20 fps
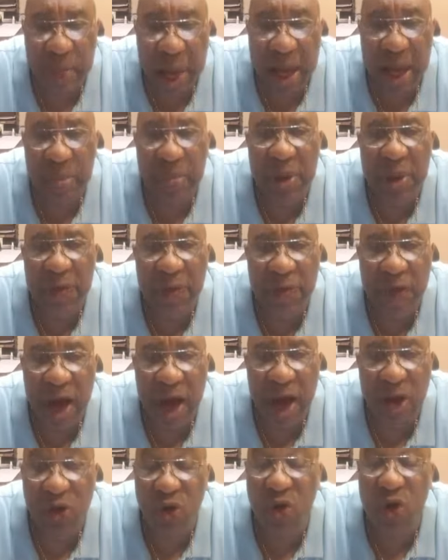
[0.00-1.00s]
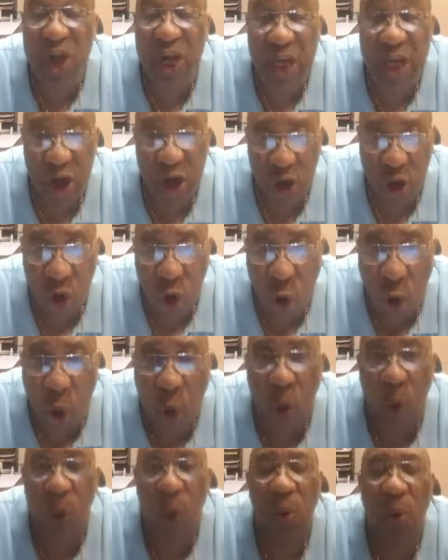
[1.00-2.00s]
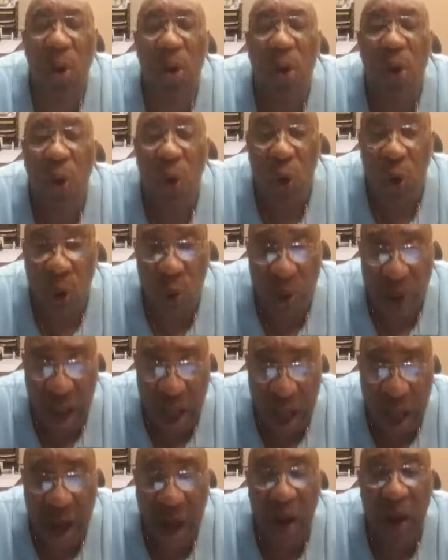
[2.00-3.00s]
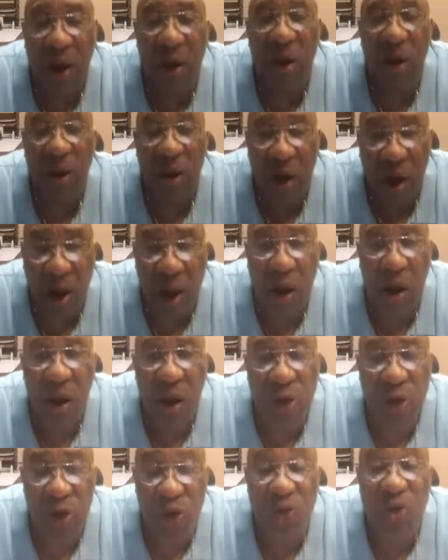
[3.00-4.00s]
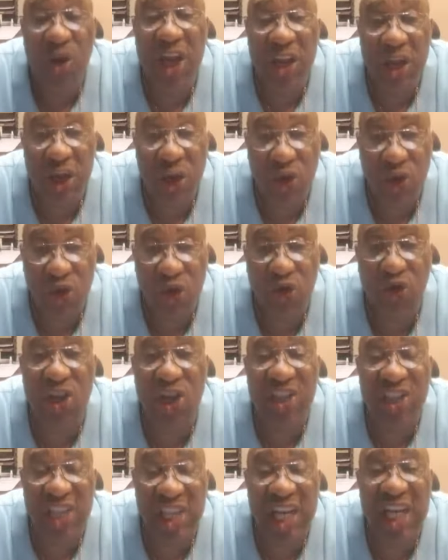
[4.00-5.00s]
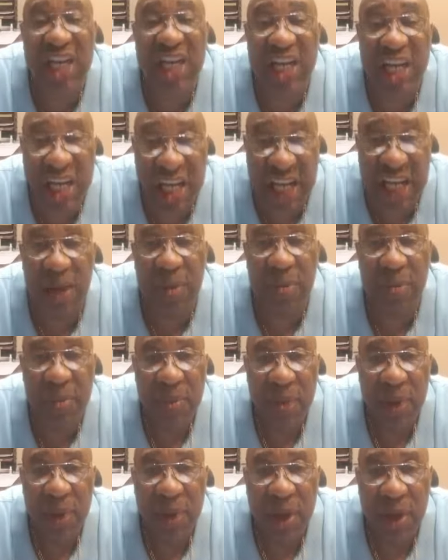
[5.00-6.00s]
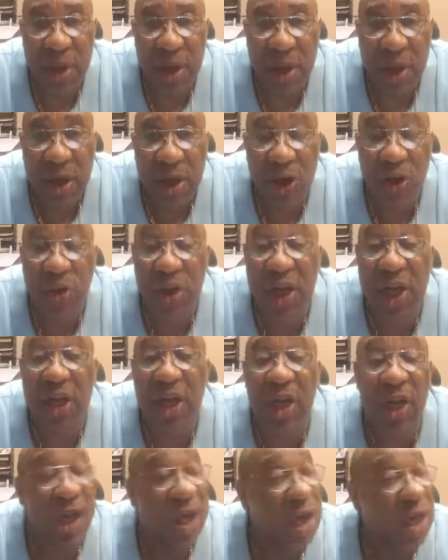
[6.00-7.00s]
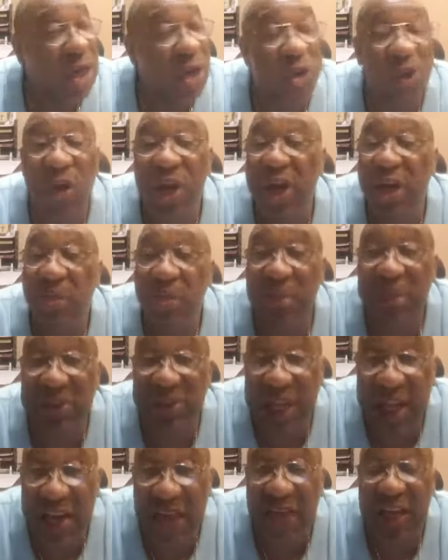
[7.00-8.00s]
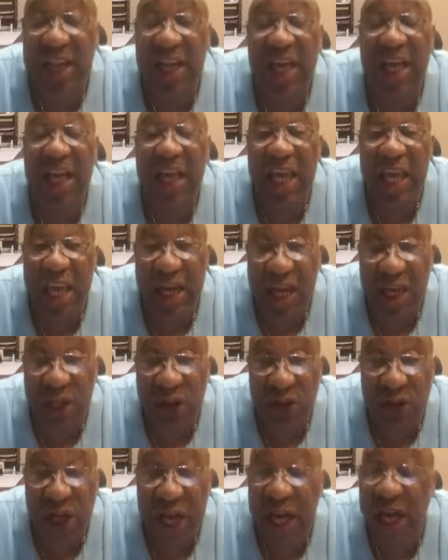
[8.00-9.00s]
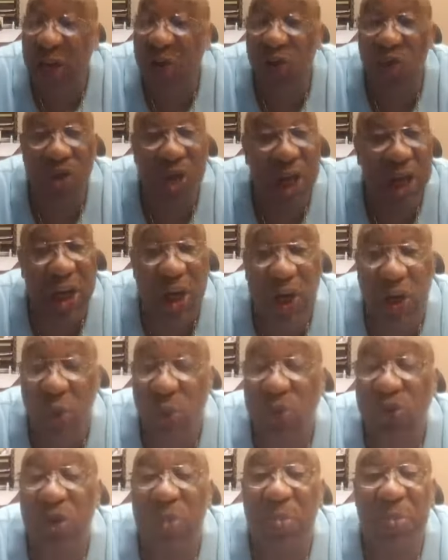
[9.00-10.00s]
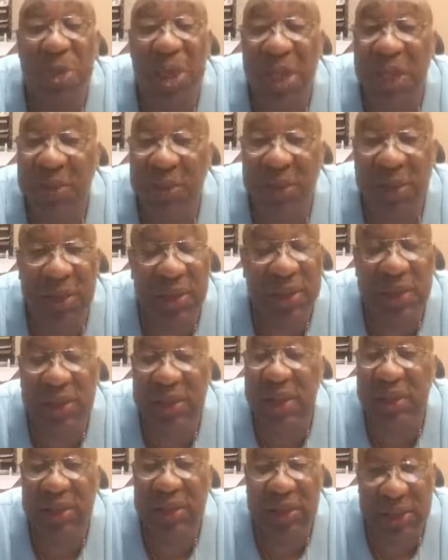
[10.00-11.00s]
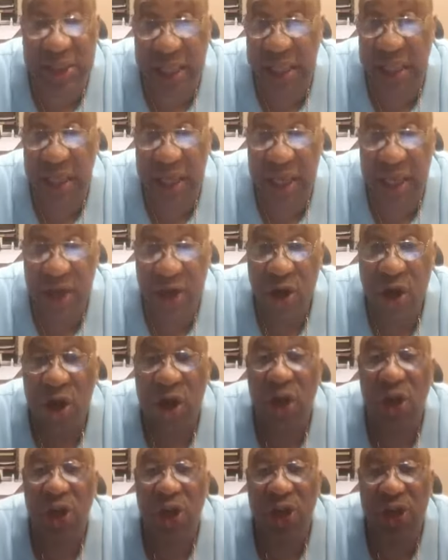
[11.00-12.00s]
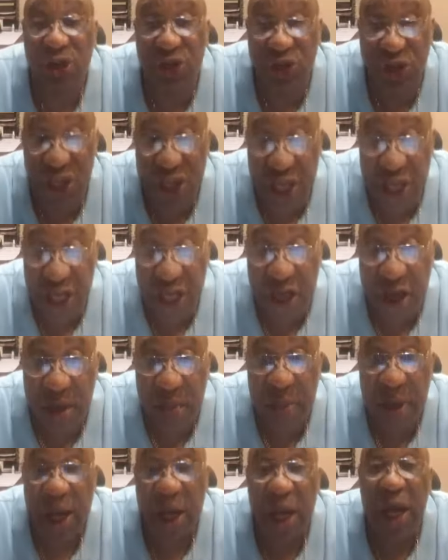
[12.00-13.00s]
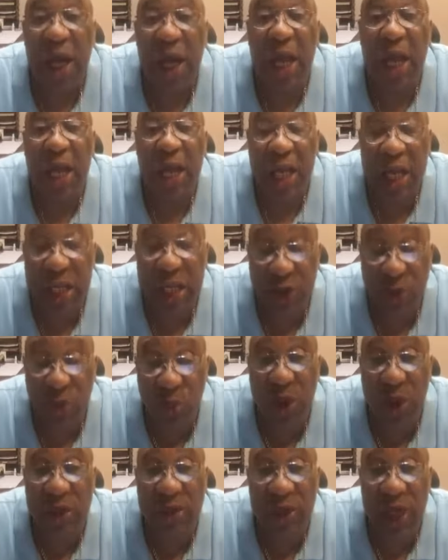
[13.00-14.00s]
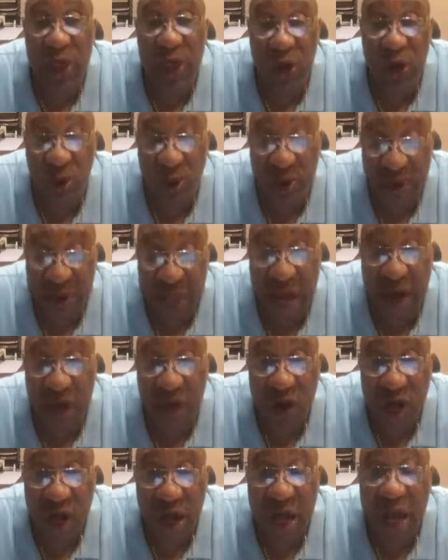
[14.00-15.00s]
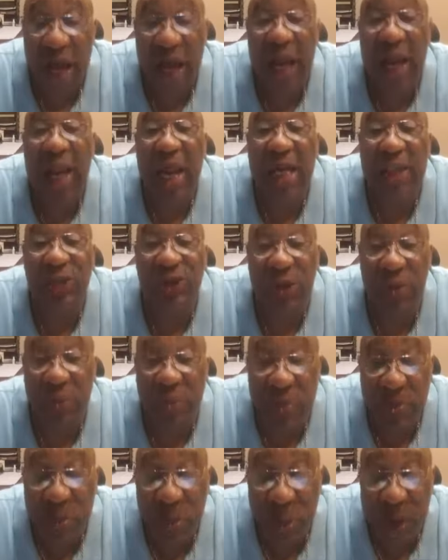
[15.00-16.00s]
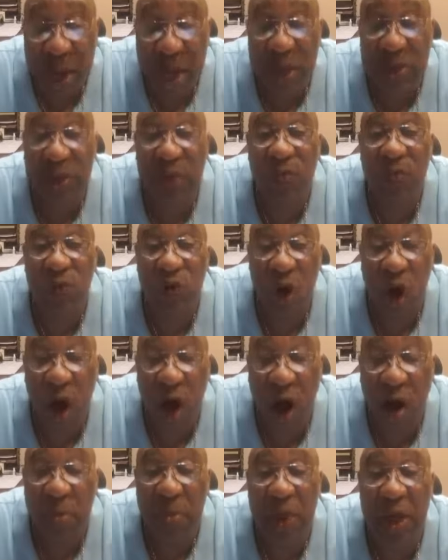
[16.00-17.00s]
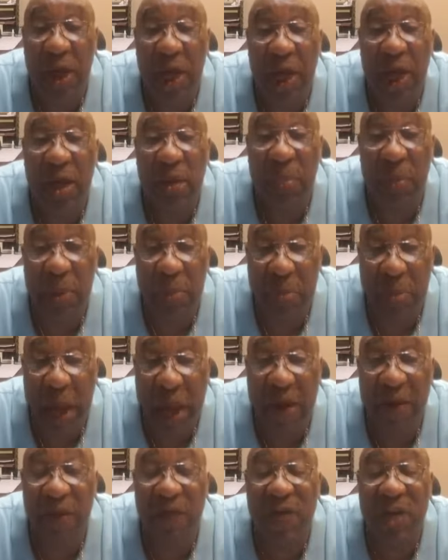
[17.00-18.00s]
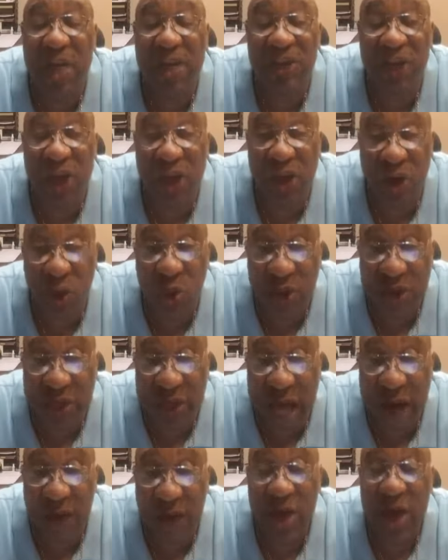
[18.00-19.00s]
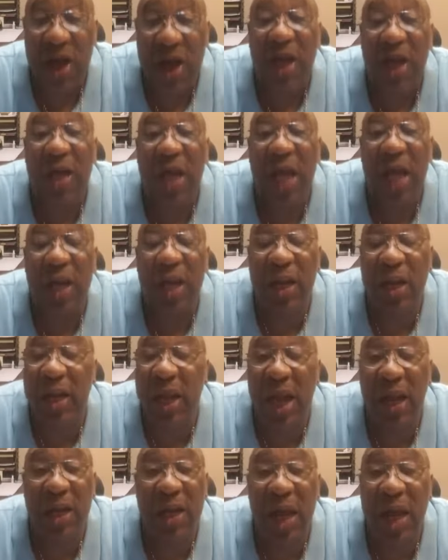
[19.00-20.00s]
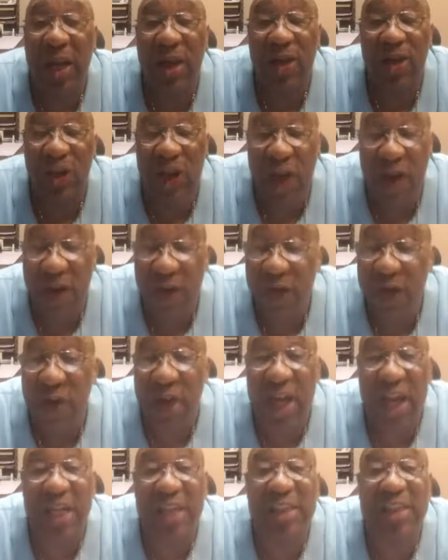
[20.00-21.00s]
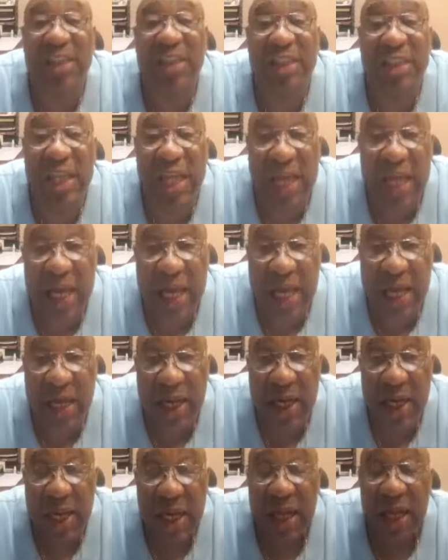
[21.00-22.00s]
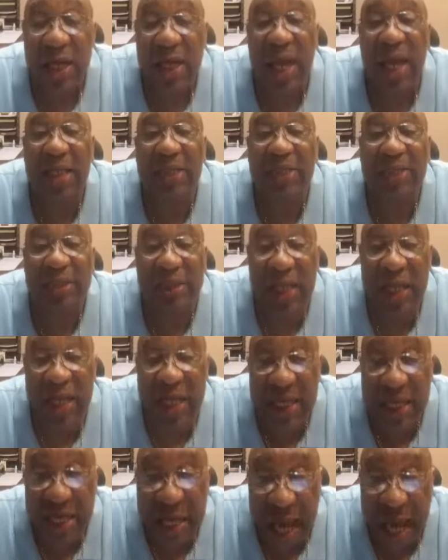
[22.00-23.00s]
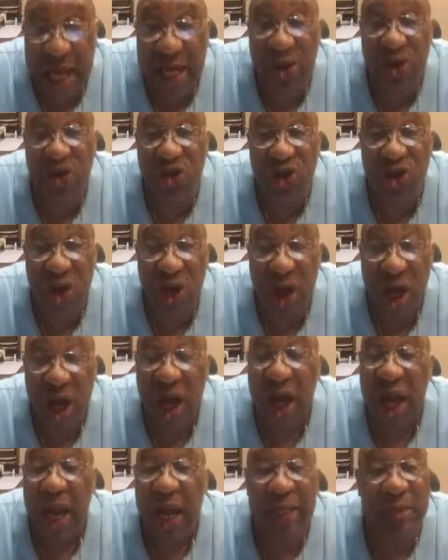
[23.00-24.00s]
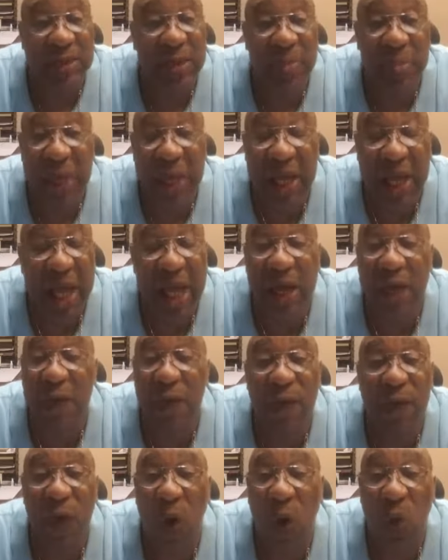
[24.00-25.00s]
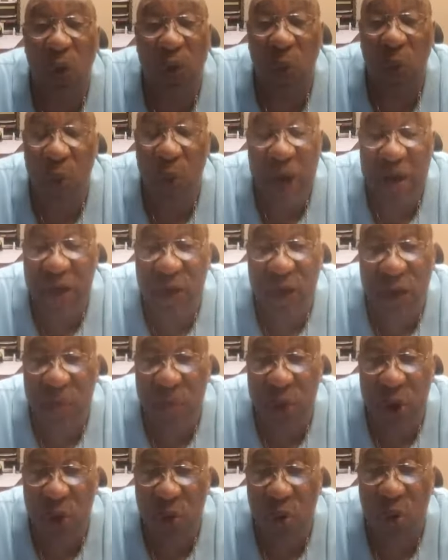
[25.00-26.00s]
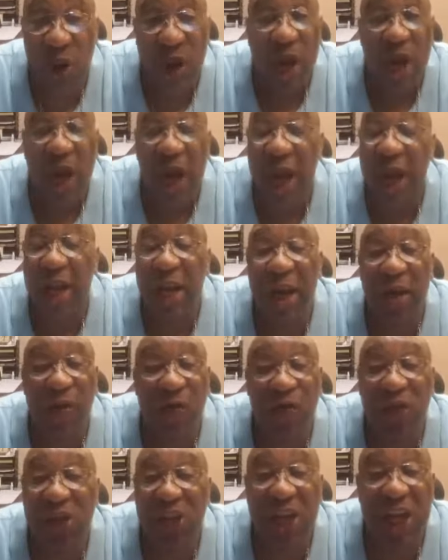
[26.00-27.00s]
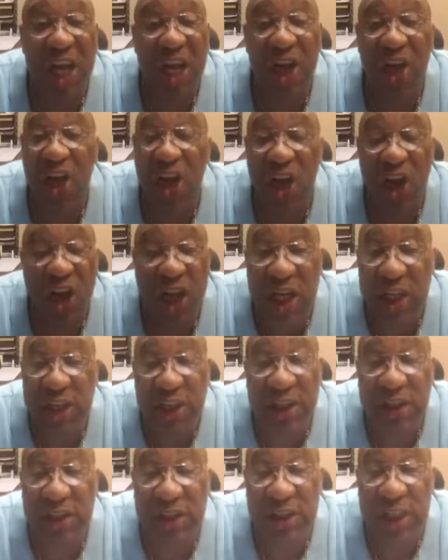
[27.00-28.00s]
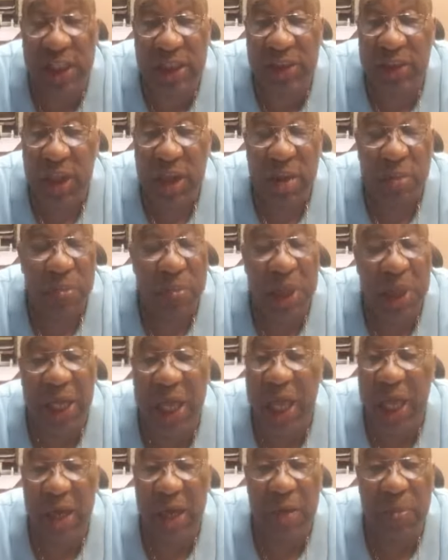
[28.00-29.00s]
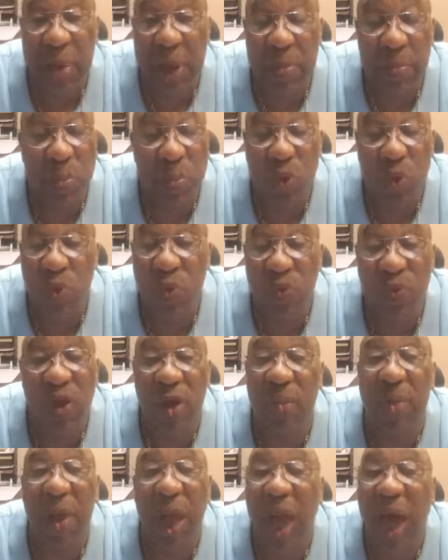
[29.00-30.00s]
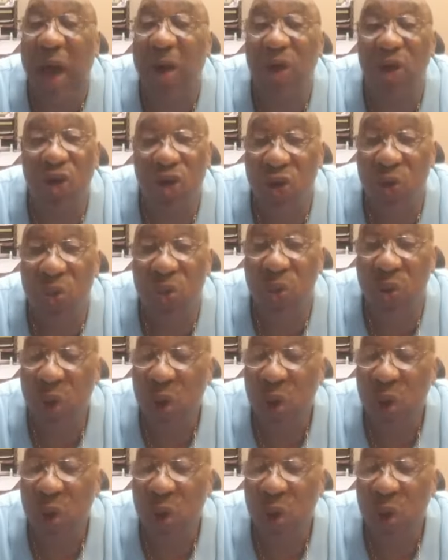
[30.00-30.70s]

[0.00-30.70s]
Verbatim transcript: may be found. You need to call on our God. You need to trust in him. You need to you need to believe that he is, and you need to do some diligent seeking to seek him and his will in your life. And as the will of God began to be manifest in your life, that, that, that death of that sin, that sin nature, as it began to fall away from you and the sin consciousness began to be moved up out of you,